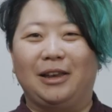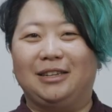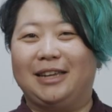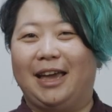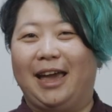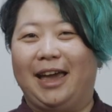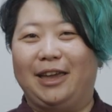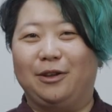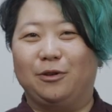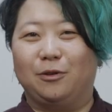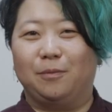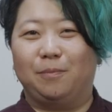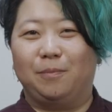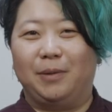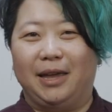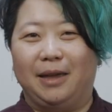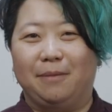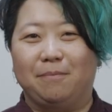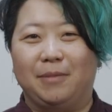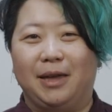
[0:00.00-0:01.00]
day could
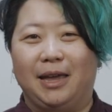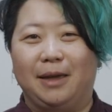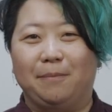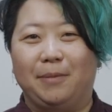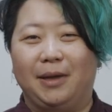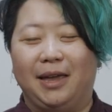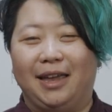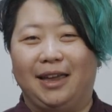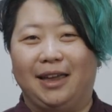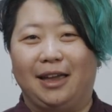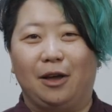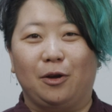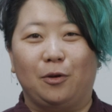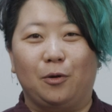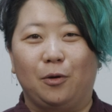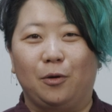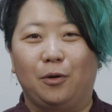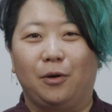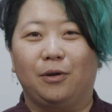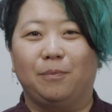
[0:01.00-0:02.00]
be me being at
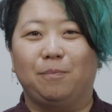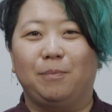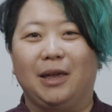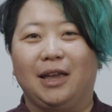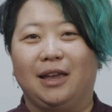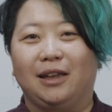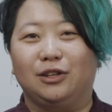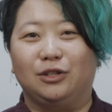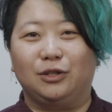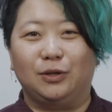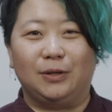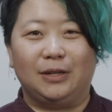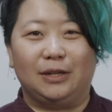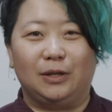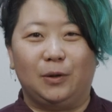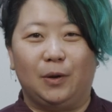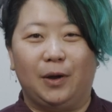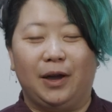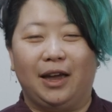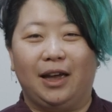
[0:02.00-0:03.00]
court, being a duty
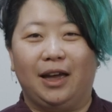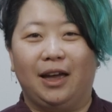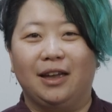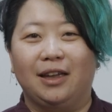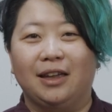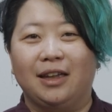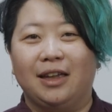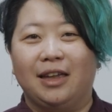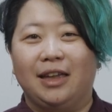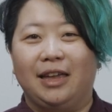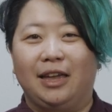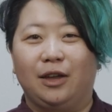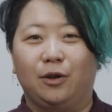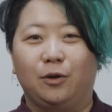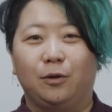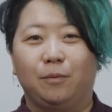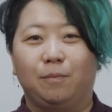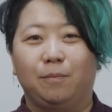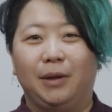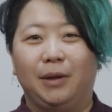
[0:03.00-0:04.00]
lawyer. It could